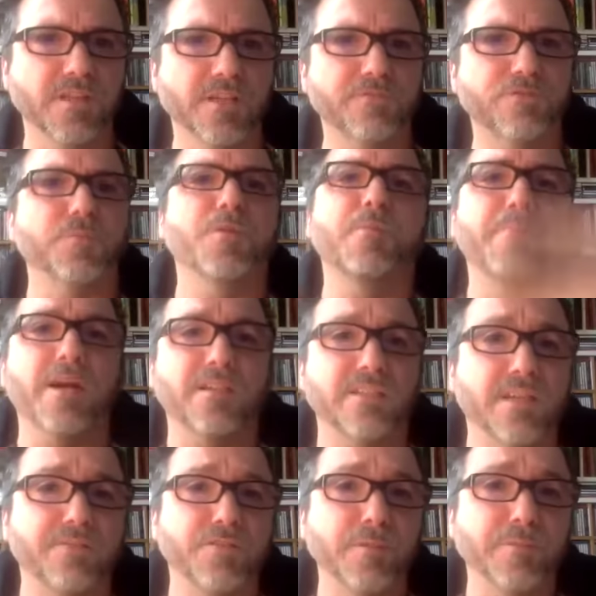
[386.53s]
and from the
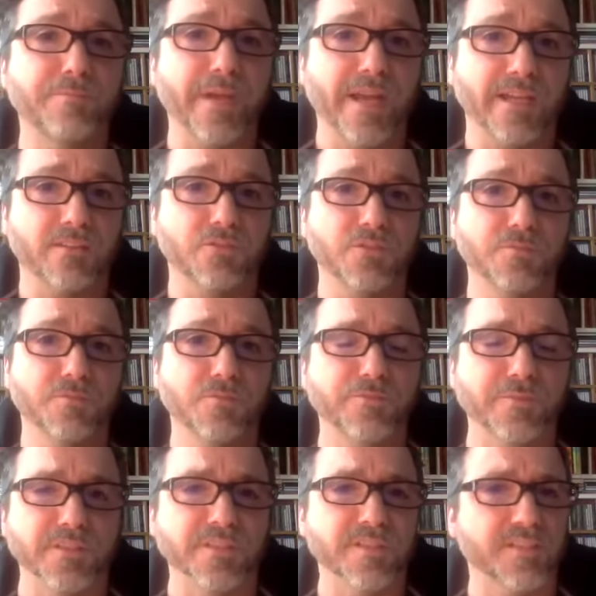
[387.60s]
government back to the
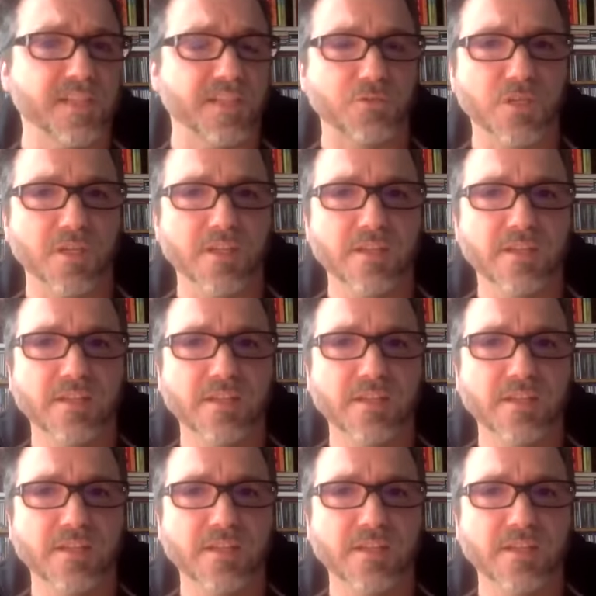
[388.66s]
movement, etc.